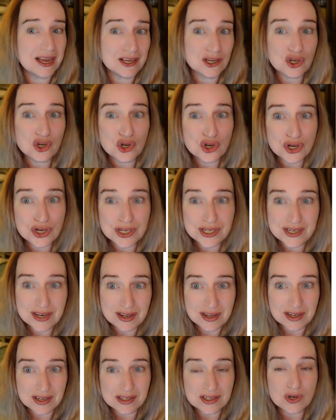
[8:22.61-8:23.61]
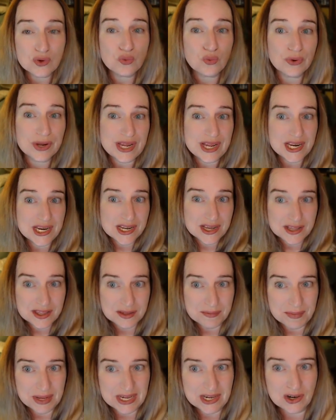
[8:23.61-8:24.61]
I could not read
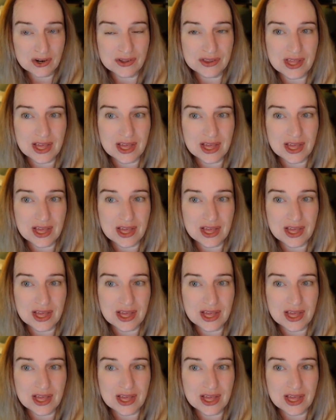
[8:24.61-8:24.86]
the maker.